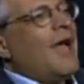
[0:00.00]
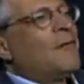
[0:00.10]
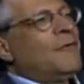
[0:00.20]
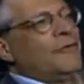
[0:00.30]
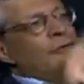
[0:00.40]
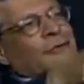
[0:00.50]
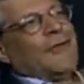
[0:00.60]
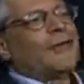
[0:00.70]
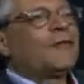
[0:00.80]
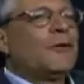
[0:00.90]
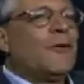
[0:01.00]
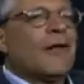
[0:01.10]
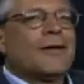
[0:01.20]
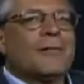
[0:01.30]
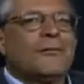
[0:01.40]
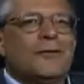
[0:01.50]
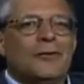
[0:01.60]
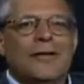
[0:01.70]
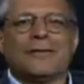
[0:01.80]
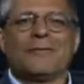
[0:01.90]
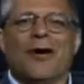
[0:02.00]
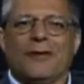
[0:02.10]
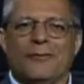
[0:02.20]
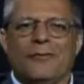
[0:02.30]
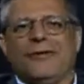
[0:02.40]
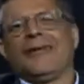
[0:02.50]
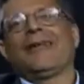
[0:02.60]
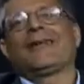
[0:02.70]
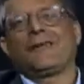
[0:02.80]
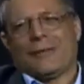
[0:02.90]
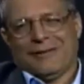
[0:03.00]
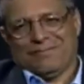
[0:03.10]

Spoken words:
And we'll see you next week. Welcome to Let Them Talk, and we'll see you again next week.